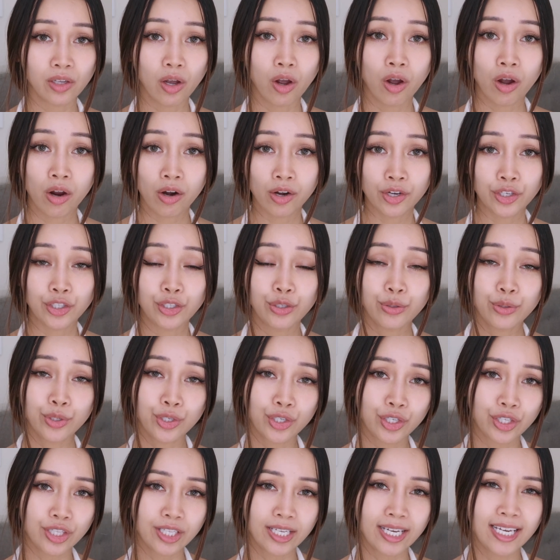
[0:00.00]
are
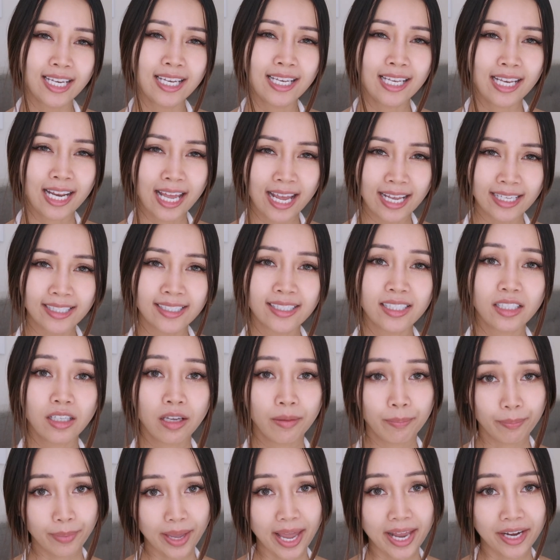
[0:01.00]
usually less
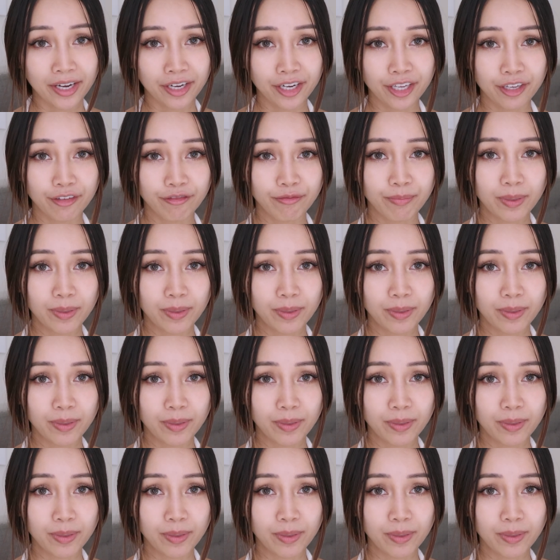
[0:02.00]
competitive